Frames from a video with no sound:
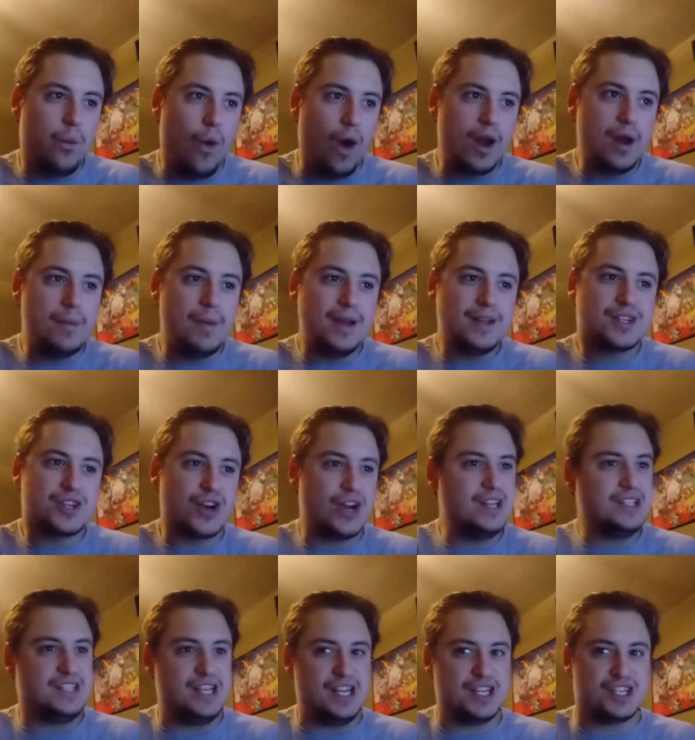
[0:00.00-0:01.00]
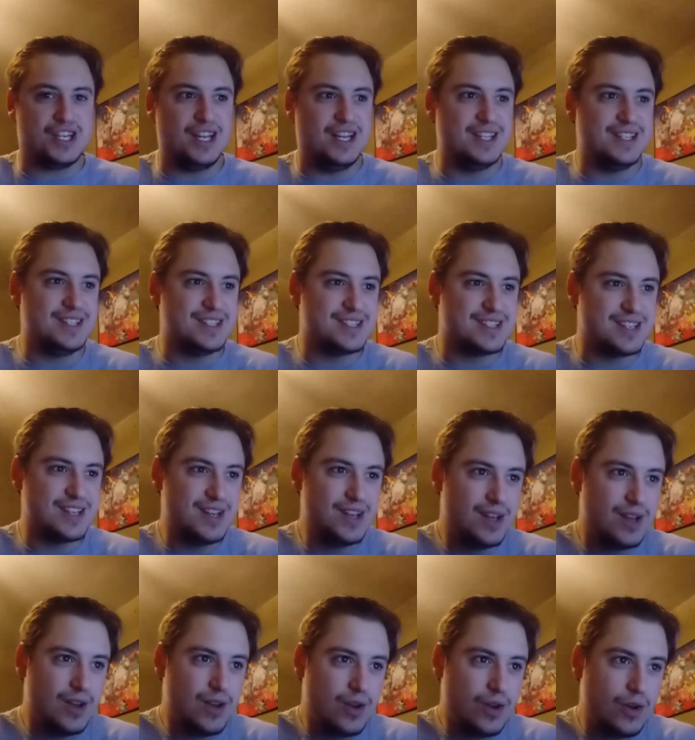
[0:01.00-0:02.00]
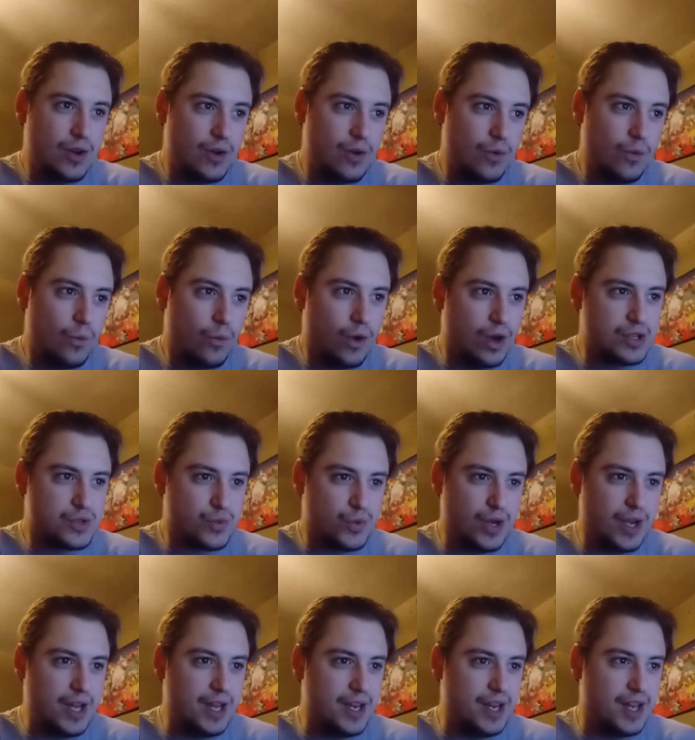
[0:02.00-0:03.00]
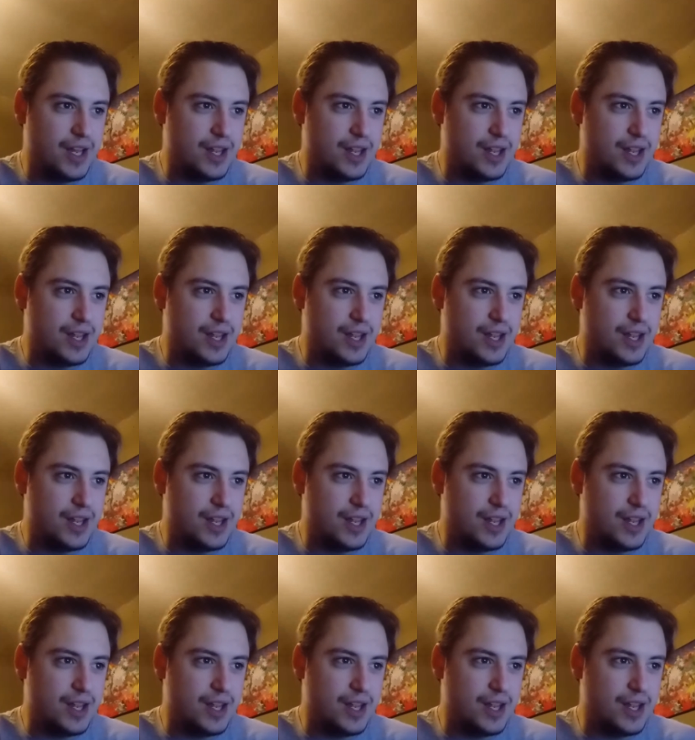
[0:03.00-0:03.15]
one of my transitions was when